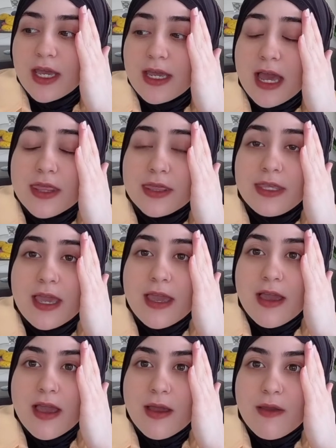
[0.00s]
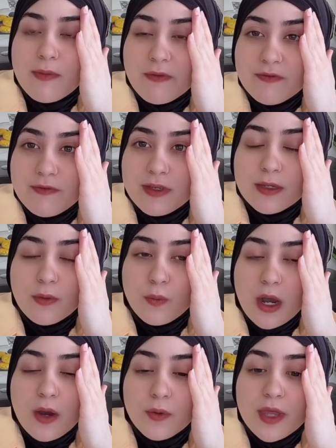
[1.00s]
and the MMV.
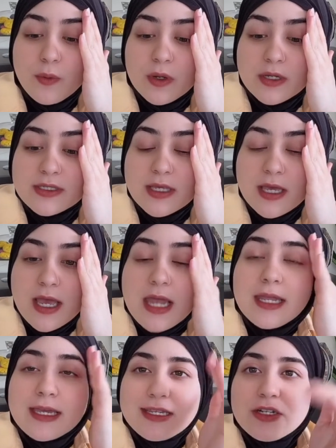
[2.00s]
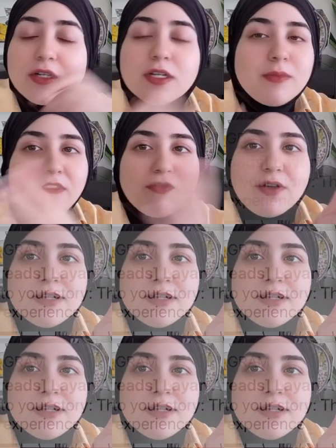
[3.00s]
Wow, that was like literally my friend